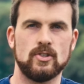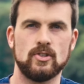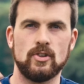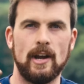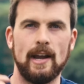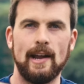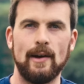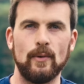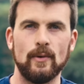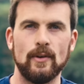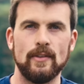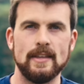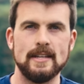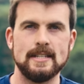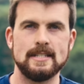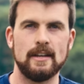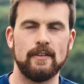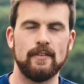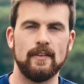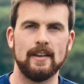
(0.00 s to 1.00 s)
try out all of
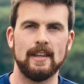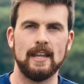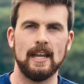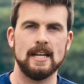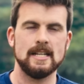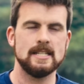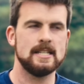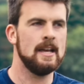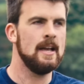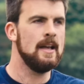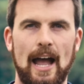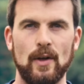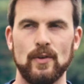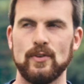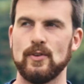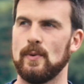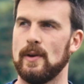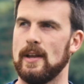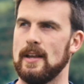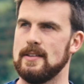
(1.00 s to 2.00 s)
these different things. I
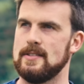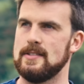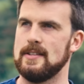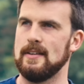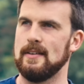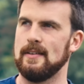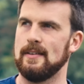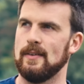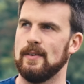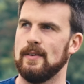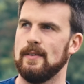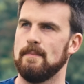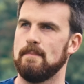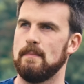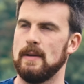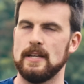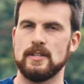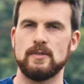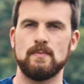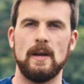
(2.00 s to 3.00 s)
also want it to
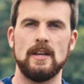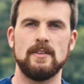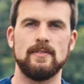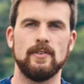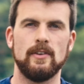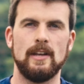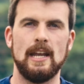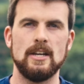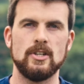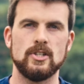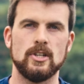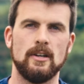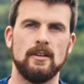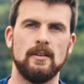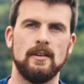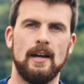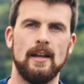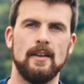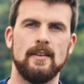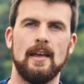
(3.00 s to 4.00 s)
be a space for nature
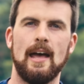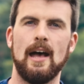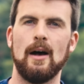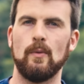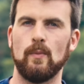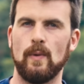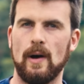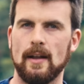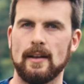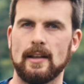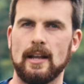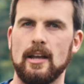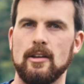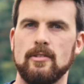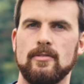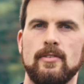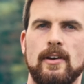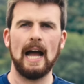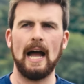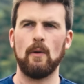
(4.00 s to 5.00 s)
and to help
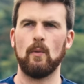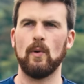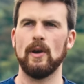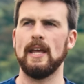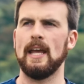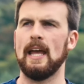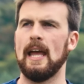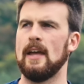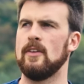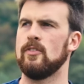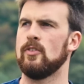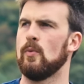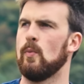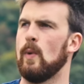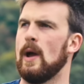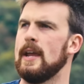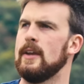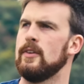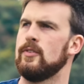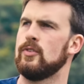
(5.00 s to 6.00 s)
wildlife. I want it as a
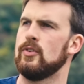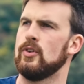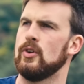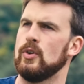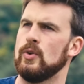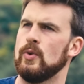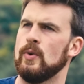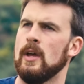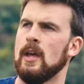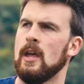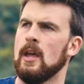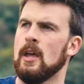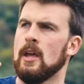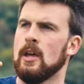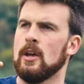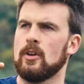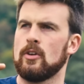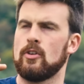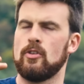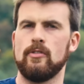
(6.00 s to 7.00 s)
way to
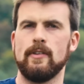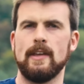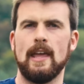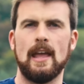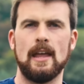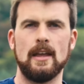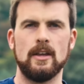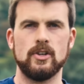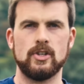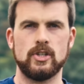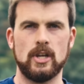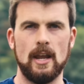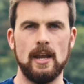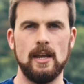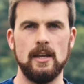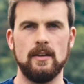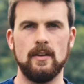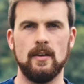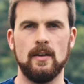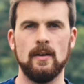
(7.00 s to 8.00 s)
create
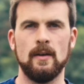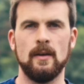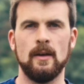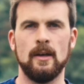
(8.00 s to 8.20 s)
shade,